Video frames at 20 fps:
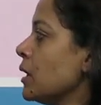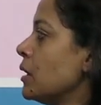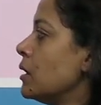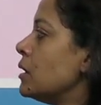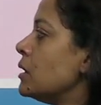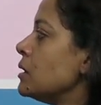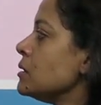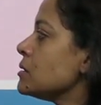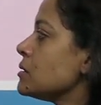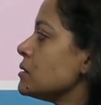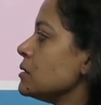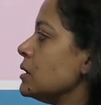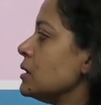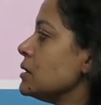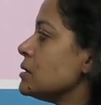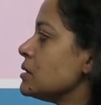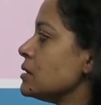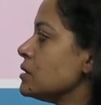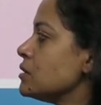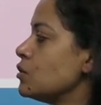Earth's
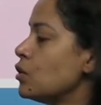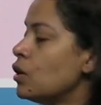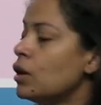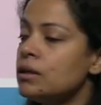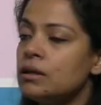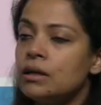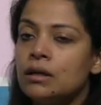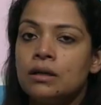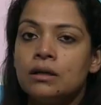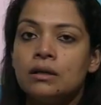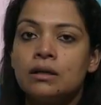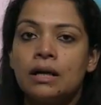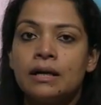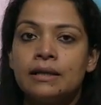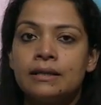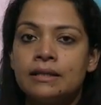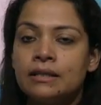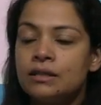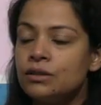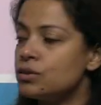crust is not a
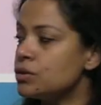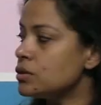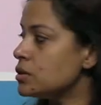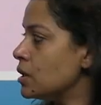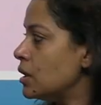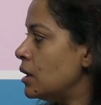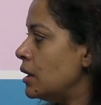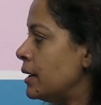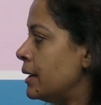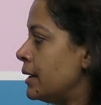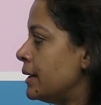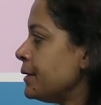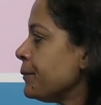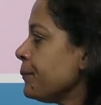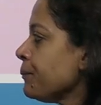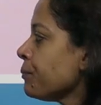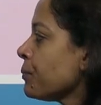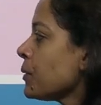continuous layer.